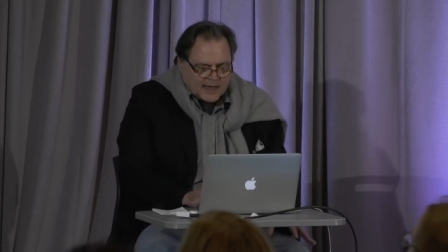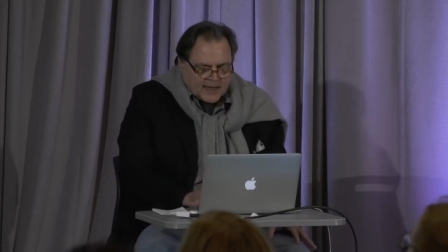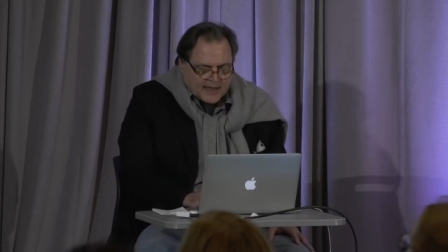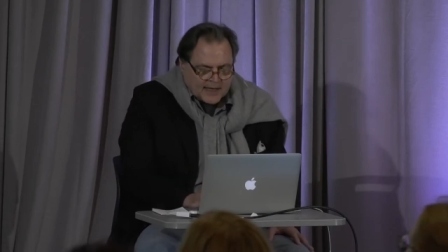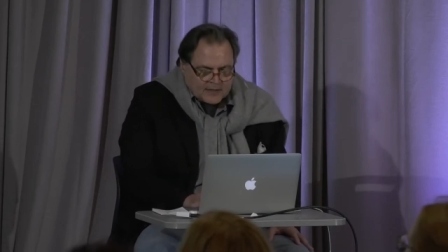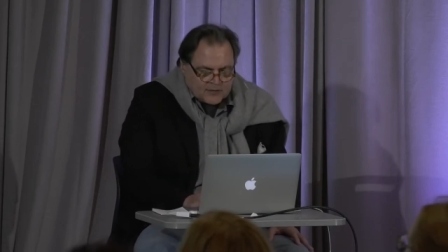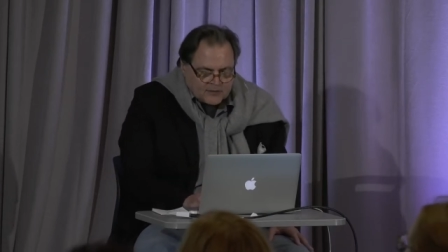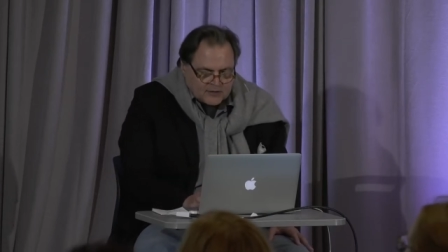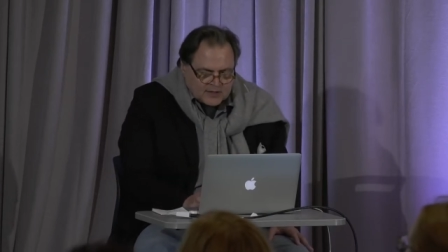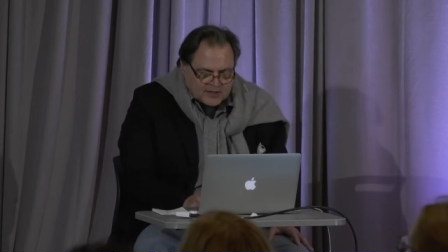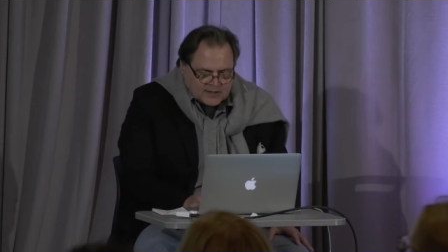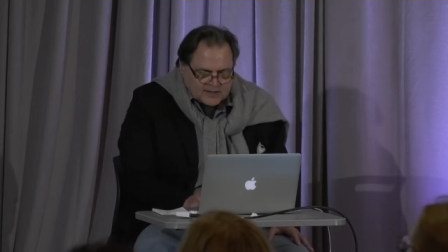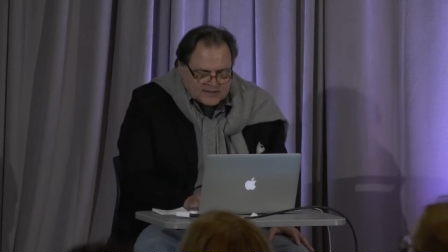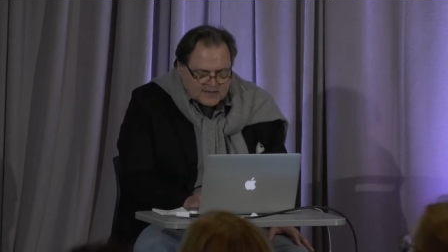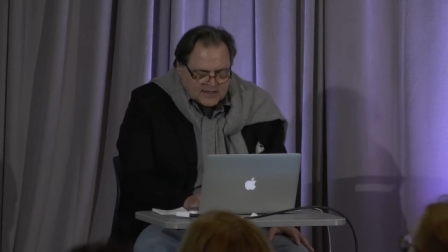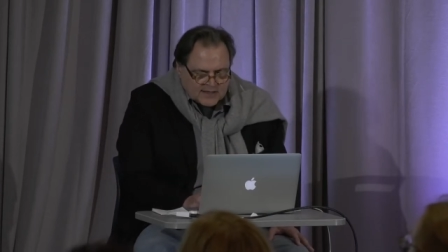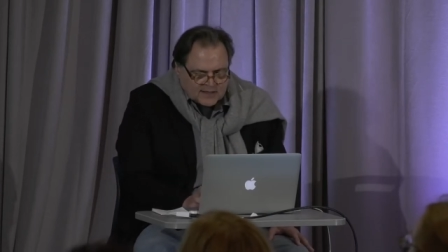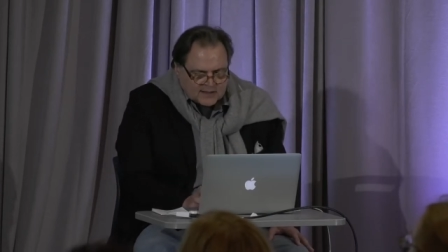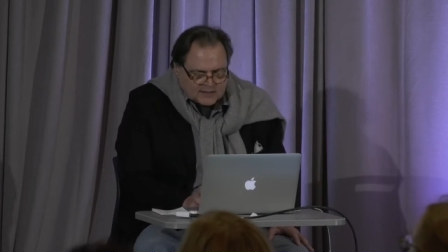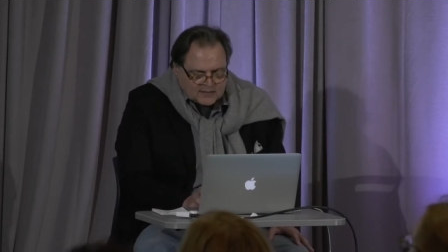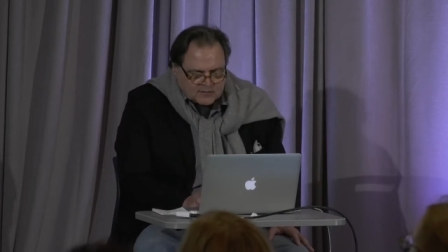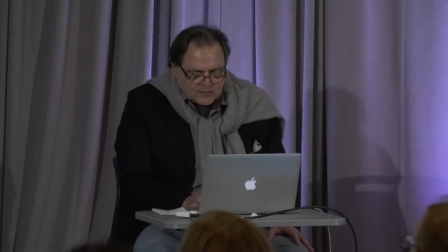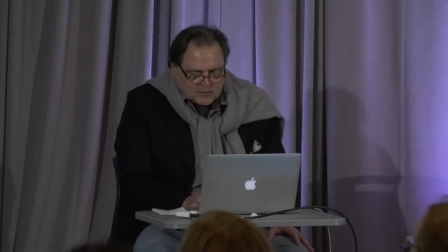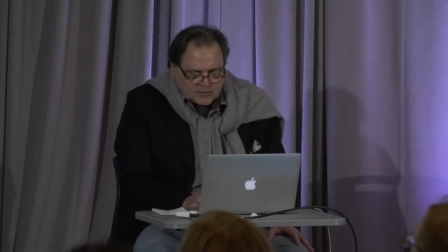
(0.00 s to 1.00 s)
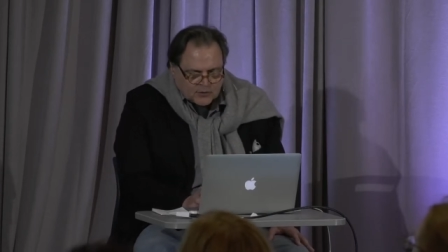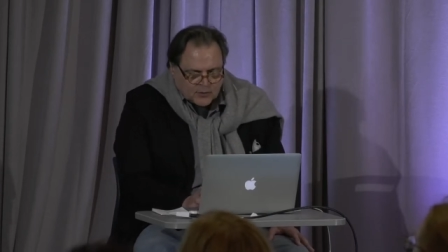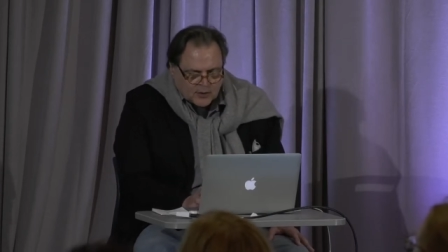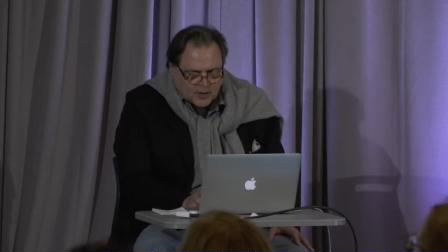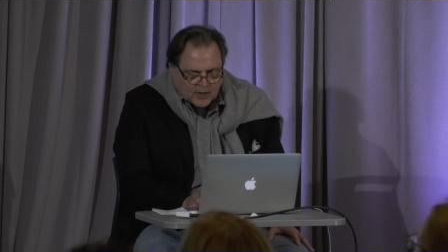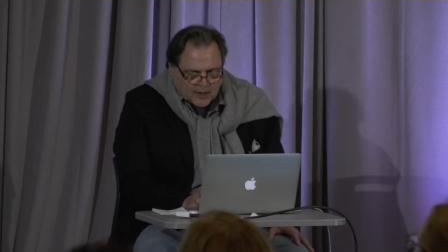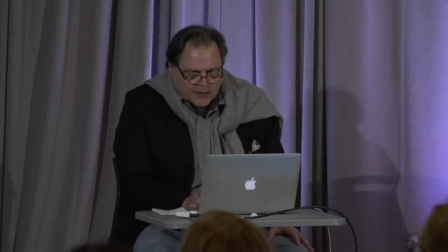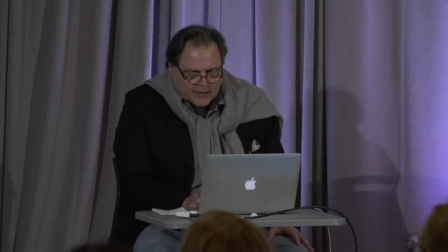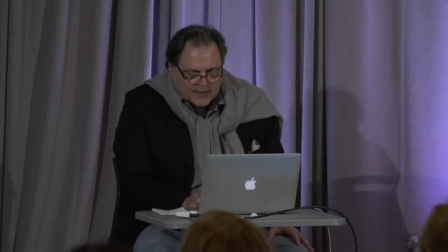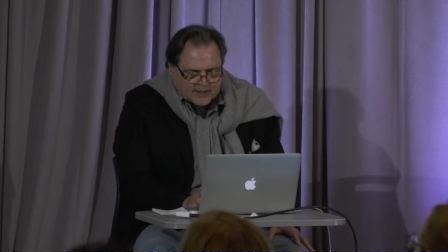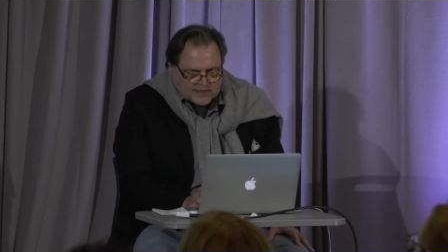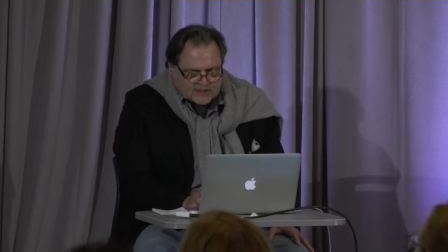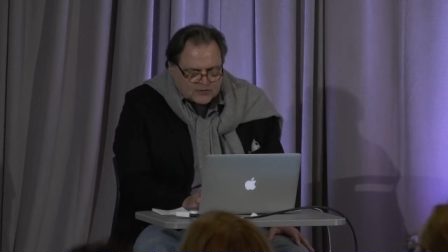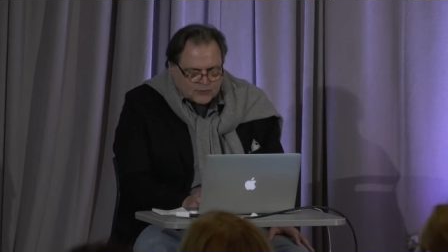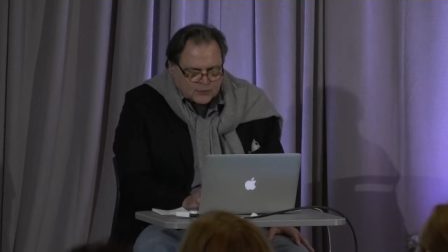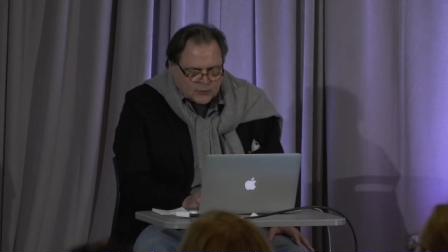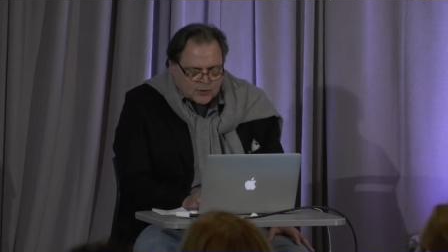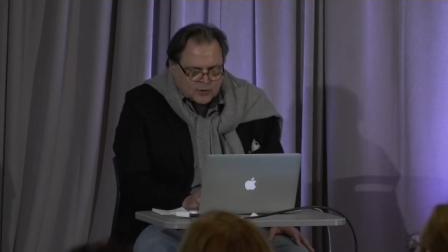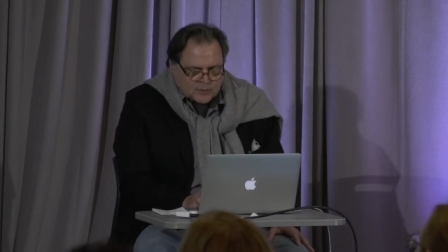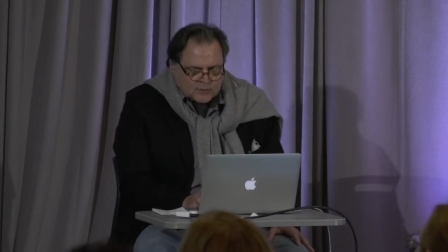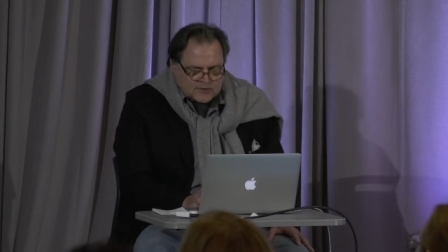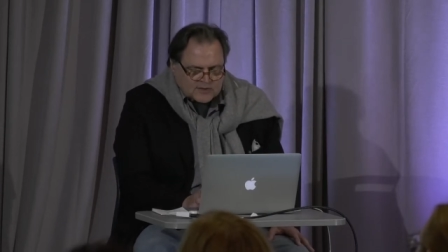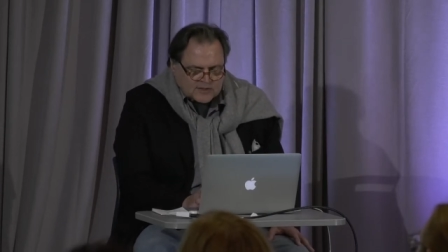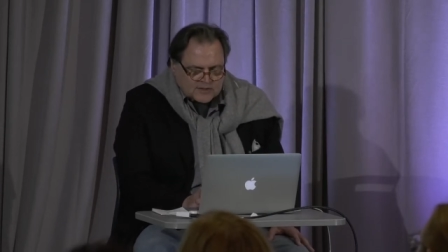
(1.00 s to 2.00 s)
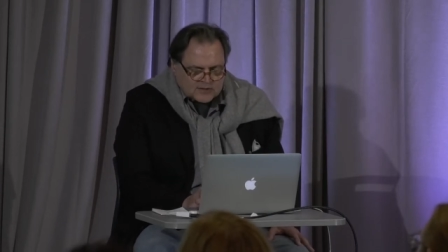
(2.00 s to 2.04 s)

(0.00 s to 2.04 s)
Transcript: And you can see in your RxNorms,